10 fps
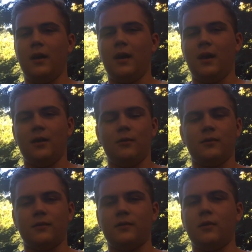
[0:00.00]
And it was
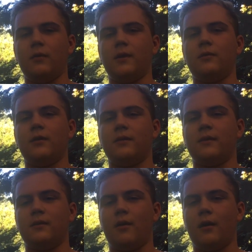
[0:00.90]
just so
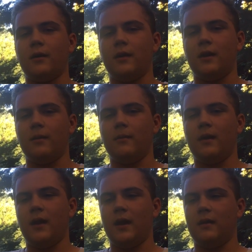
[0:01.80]
interesting talking to him,
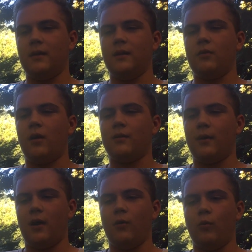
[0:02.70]
and he talked
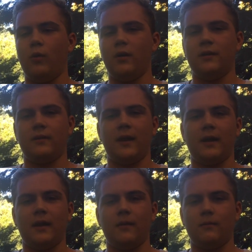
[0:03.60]
about how wood is
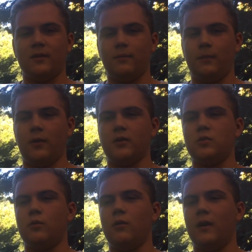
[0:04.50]
like
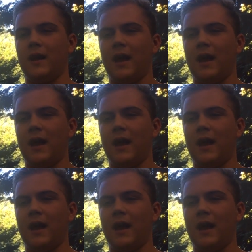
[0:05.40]
spiritual and